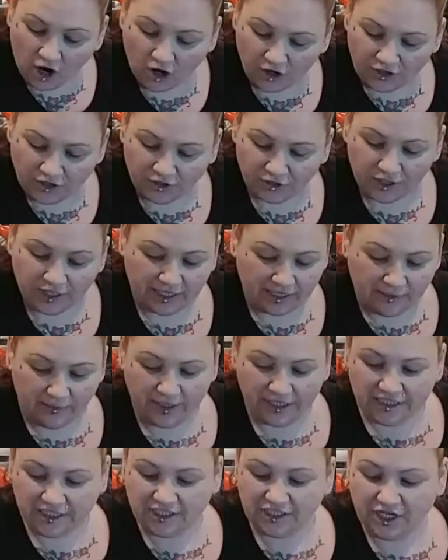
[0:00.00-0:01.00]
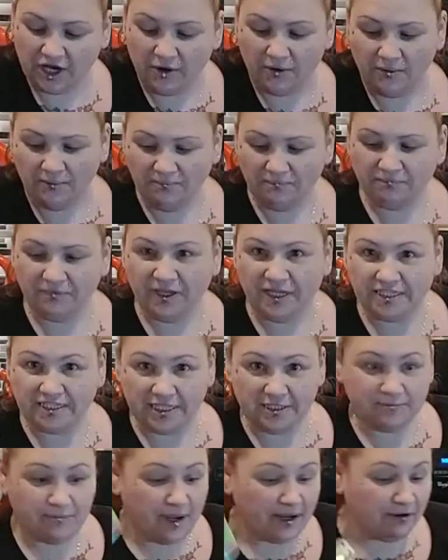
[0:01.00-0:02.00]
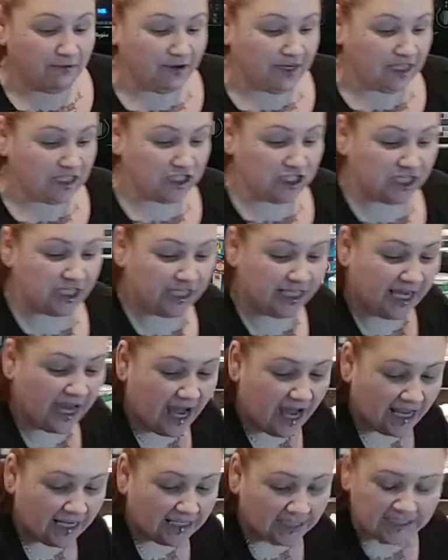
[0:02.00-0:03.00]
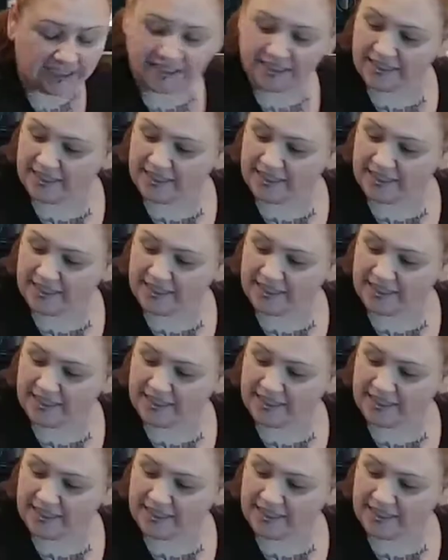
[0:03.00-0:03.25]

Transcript: all your liquids. So this is my green chili, guys.